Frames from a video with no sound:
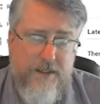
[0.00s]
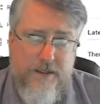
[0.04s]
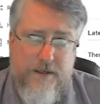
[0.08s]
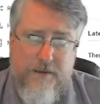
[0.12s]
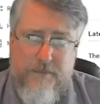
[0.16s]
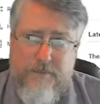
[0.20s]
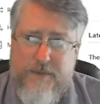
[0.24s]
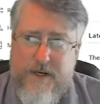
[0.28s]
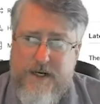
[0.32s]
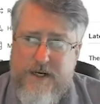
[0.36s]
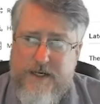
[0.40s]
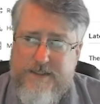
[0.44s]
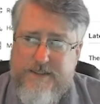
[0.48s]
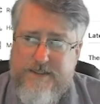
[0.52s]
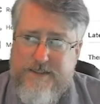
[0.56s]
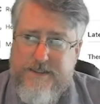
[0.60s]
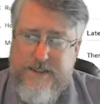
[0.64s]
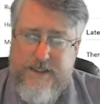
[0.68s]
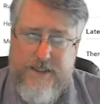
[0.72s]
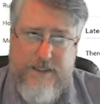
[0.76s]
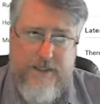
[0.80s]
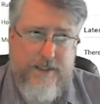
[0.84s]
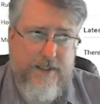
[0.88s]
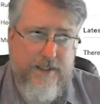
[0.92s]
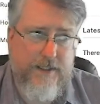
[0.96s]
But
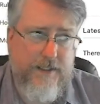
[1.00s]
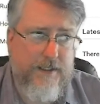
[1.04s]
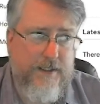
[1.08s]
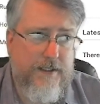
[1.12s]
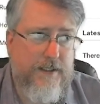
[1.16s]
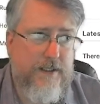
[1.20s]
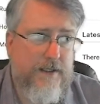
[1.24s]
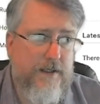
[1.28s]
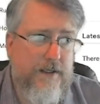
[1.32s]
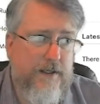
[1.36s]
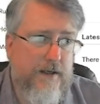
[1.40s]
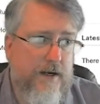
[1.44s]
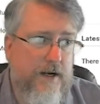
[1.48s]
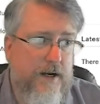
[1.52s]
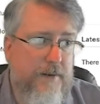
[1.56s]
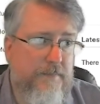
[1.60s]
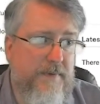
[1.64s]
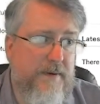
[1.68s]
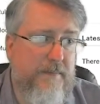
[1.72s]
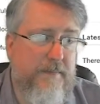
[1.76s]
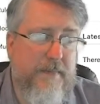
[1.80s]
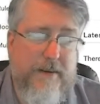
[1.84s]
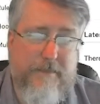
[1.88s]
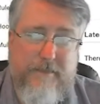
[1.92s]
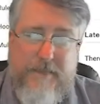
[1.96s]
up
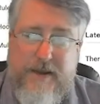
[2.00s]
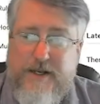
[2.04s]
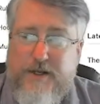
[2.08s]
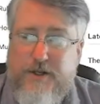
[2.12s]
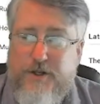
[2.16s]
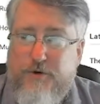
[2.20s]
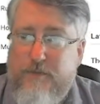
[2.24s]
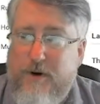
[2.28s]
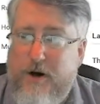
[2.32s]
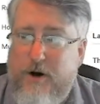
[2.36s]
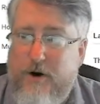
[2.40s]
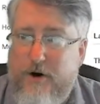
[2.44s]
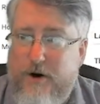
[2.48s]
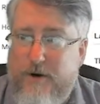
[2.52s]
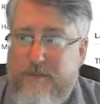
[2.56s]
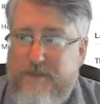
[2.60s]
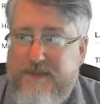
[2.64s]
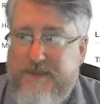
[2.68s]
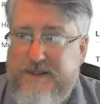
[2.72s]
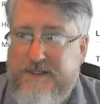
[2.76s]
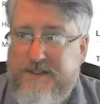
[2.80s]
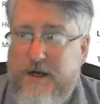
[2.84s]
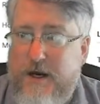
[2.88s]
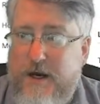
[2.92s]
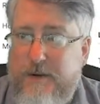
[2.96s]
in my menu bar up
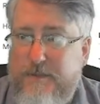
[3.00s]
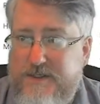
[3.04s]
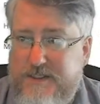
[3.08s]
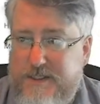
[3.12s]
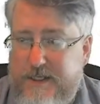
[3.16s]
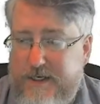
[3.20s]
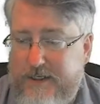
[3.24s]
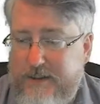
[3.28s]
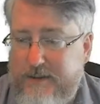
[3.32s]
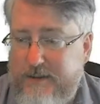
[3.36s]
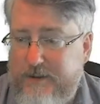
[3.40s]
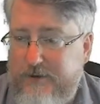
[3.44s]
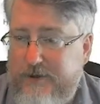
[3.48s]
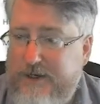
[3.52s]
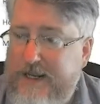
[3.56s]
at the top is like a little